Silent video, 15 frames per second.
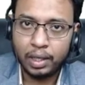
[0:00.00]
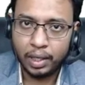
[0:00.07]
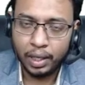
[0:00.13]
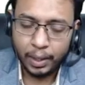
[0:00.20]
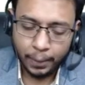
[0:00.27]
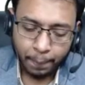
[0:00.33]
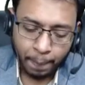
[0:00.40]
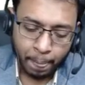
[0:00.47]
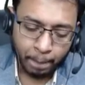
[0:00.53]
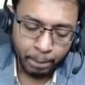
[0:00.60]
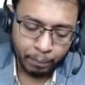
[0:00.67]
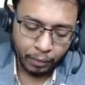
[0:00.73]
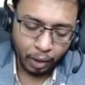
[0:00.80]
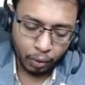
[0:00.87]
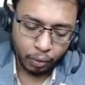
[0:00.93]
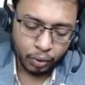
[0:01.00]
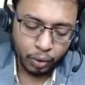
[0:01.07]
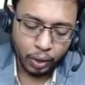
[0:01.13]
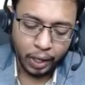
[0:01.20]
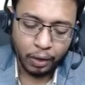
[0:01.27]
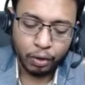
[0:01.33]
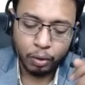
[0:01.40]
right? Now
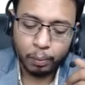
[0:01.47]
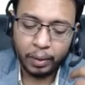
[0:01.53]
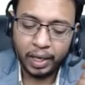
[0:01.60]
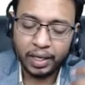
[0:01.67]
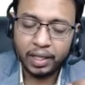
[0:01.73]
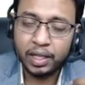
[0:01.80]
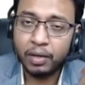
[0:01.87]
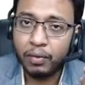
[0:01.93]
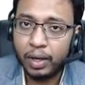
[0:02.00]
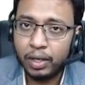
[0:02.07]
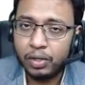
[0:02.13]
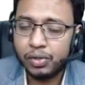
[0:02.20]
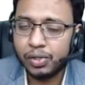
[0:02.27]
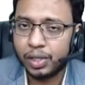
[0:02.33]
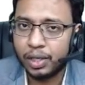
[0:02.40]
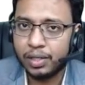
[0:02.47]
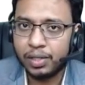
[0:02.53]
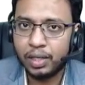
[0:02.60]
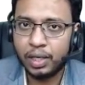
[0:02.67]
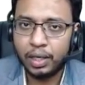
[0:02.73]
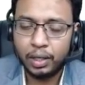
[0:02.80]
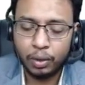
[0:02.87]
you have to plug in the values such
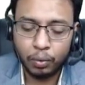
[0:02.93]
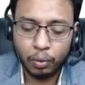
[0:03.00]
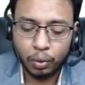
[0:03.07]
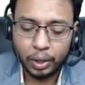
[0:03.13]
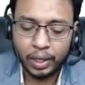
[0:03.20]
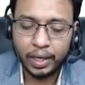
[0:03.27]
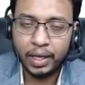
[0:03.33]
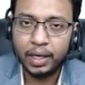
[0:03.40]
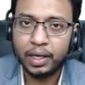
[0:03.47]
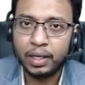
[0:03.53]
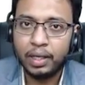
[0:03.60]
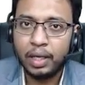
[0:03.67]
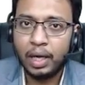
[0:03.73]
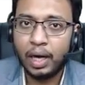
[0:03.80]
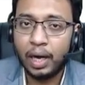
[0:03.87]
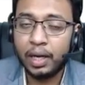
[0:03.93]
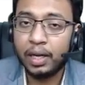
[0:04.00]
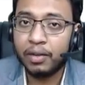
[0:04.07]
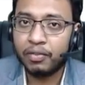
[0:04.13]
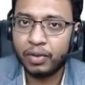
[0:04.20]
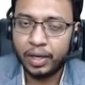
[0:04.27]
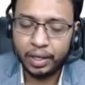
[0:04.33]
that you won't get
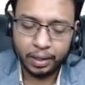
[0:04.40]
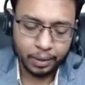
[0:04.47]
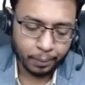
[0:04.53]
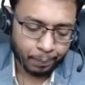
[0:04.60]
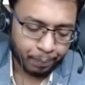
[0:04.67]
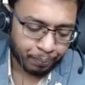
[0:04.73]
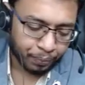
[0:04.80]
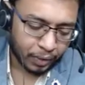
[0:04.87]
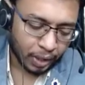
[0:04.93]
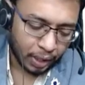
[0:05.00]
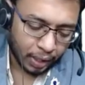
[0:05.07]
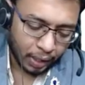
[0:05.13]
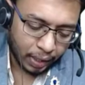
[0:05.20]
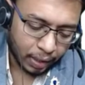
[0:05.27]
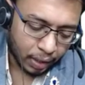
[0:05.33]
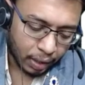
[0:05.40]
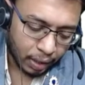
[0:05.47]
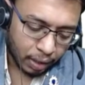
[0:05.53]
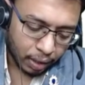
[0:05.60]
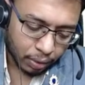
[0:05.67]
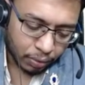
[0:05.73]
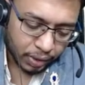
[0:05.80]
undefined, right?
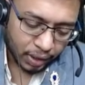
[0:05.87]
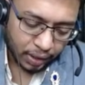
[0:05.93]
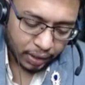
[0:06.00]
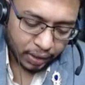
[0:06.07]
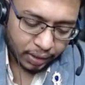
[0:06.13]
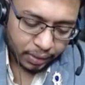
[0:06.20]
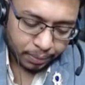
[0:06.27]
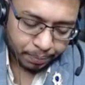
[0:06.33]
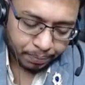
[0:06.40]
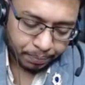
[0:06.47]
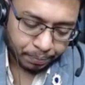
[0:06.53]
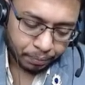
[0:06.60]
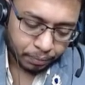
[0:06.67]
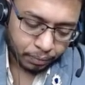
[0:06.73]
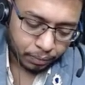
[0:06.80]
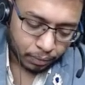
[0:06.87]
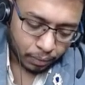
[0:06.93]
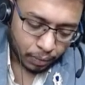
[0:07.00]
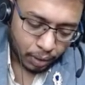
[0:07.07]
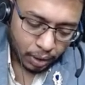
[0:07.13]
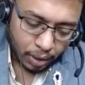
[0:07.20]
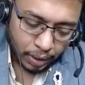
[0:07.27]
Now see this,
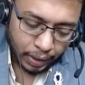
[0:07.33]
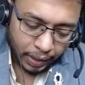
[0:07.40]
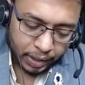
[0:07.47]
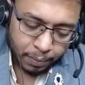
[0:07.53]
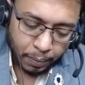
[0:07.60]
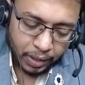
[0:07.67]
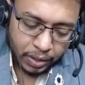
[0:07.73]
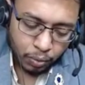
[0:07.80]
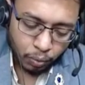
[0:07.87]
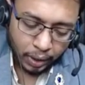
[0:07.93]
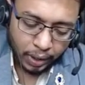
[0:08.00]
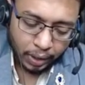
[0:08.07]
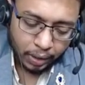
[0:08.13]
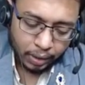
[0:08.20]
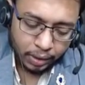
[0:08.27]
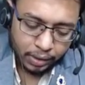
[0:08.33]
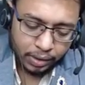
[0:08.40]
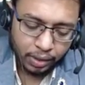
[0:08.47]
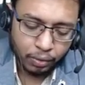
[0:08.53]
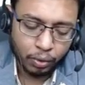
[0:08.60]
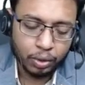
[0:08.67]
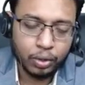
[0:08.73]
x plus y
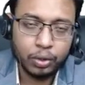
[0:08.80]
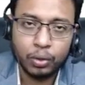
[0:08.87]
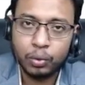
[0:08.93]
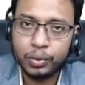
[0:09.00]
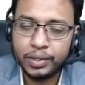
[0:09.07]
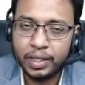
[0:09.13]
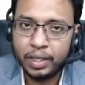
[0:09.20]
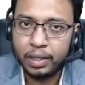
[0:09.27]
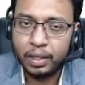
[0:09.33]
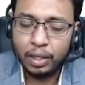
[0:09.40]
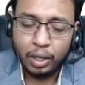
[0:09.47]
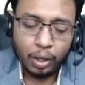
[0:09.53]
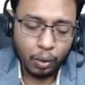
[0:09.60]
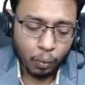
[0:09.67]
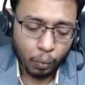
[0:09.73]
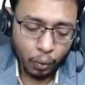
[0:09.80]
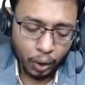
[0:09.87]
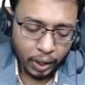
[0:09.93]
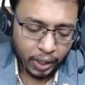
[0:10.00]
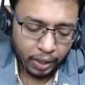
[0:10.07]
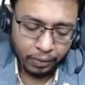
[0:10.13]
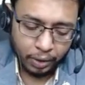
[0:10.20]
is equal to 2z.
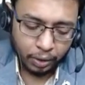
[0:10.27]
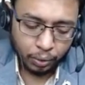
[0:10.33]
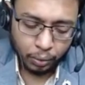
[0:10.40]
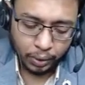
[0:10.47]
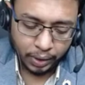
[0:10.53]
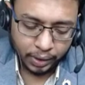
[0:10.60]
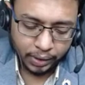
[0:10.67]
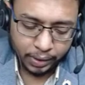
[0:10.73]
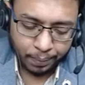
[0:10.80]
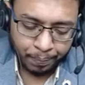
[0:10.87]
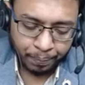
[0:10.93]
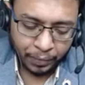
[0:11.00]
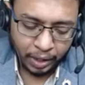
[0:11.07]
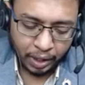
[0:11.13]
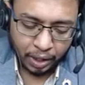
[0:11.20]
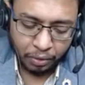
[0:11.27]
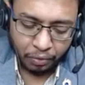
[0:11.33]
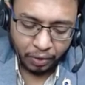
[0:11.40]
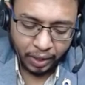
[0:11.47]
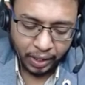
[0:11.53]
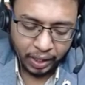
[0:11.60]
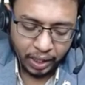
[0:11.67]
What I will do is,
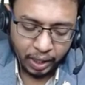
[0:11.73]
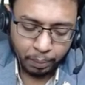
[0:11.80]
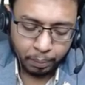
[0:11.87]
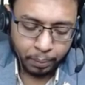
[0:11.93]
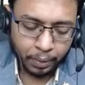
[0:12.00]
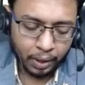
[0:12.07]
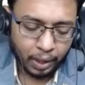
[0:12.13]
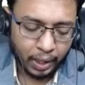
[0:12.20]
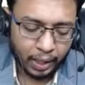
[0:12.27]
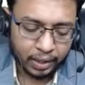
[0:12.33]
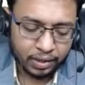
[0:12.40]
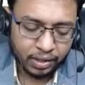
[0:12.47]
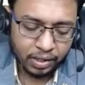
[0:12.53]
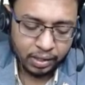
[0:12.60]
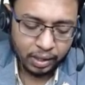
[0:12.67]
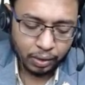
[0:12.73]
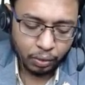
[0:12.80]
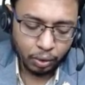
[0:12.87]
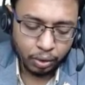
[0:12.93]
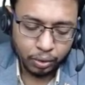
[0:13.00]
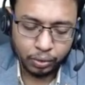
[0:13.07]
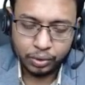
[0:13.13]
if I keep x is
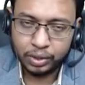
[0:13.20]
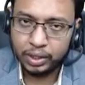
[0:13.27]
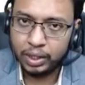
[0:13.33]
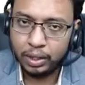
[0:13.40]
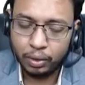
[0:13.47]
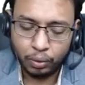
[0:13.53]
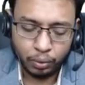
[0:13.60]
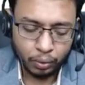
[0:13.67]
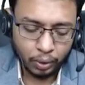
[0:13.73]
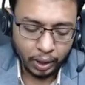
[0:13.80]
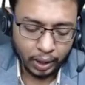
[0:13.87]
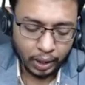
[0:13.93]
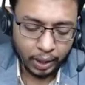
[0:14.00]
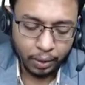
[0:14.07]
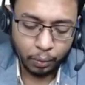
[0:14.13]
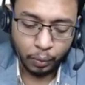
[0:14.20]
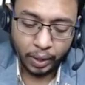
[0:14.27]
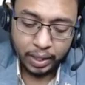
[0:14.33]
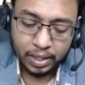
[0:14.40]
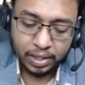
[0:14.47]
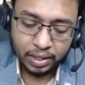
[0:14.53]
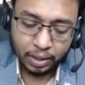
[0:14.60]
equal to 0 and y
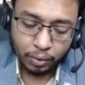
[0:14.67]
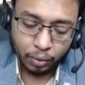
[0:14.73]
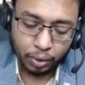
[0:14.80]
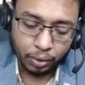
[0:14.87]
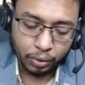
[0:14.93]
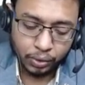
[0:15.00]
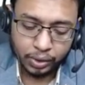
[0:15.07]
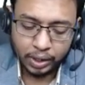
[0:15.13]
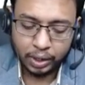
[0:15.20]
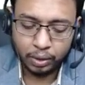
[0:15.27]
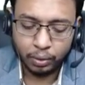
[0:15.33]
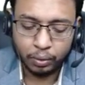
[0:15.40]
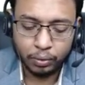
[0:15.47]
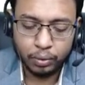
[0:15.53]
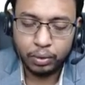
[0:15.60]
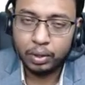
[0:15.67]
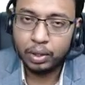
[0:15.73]
is equal to 0,